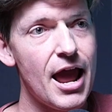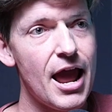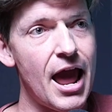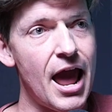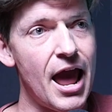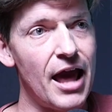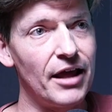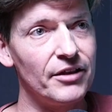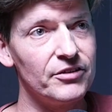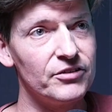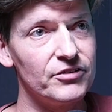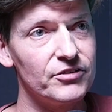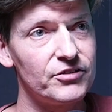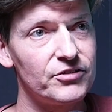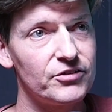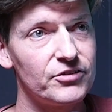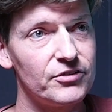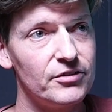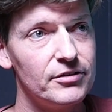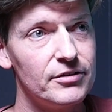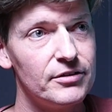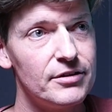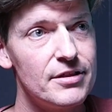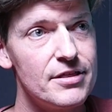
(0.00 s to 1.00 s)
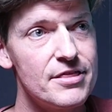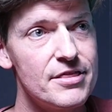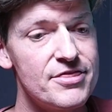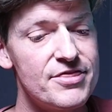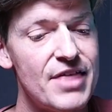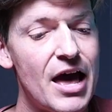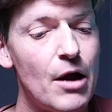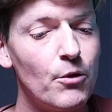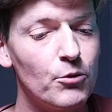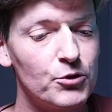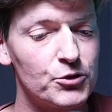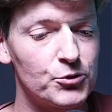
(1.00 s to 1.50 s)
And
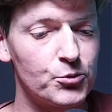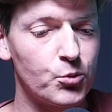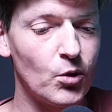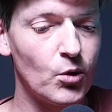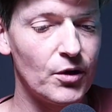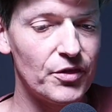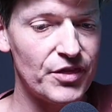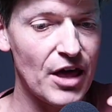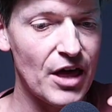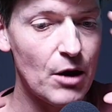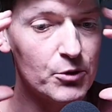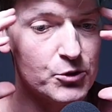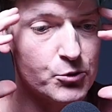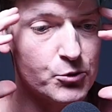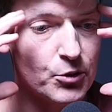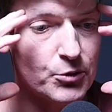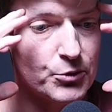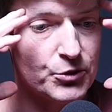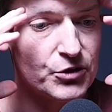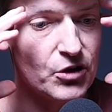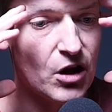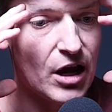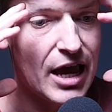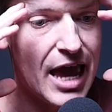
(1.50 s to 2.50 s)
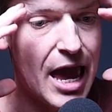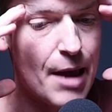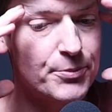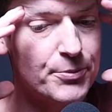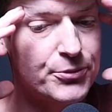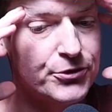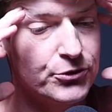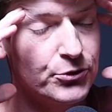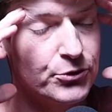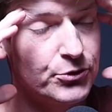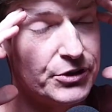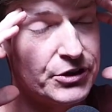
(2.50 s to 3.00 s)
that was what that was what was
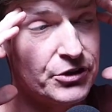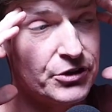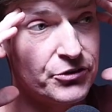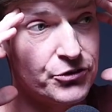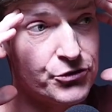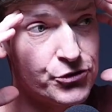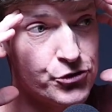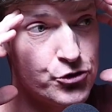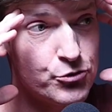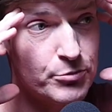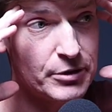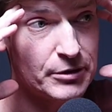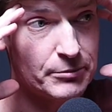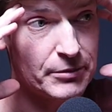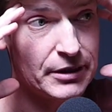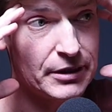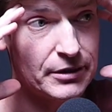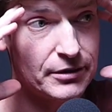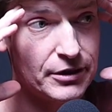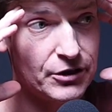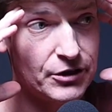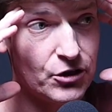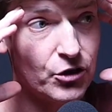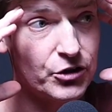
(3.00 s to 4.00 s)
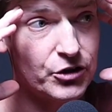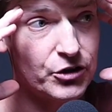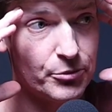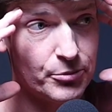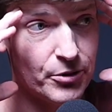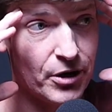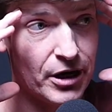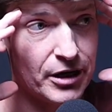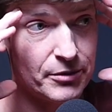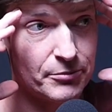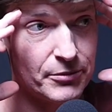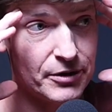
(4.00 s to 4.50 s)
absolutely consuming me and
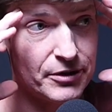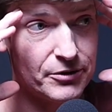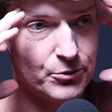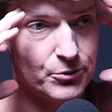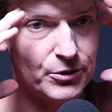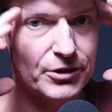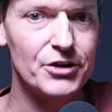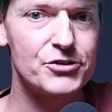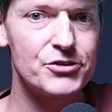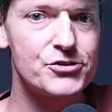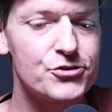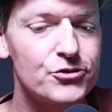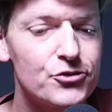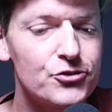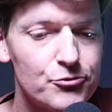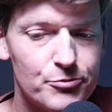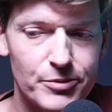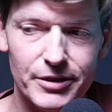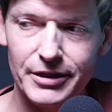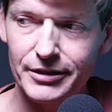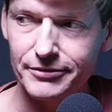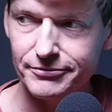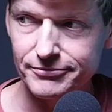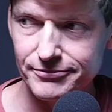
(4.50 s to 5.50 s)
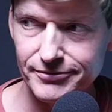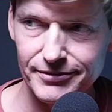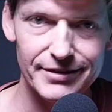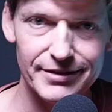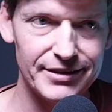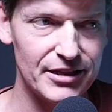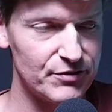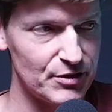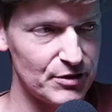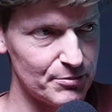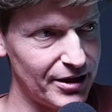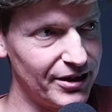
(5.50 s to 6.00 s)
occupying me when yeah. I should have been
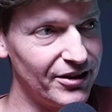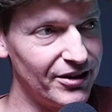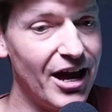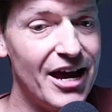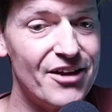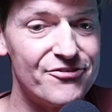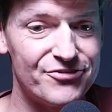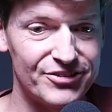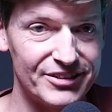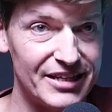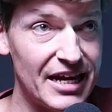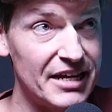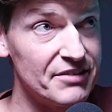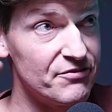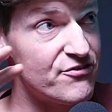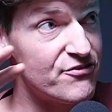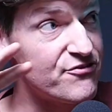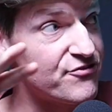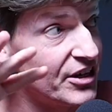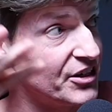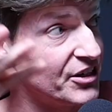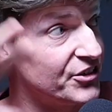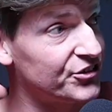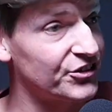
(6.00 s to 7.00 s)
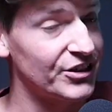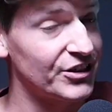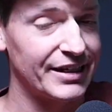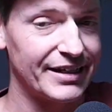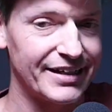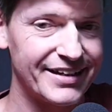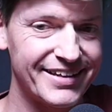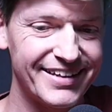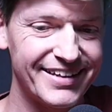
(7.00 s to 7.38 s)
living my life and, and facing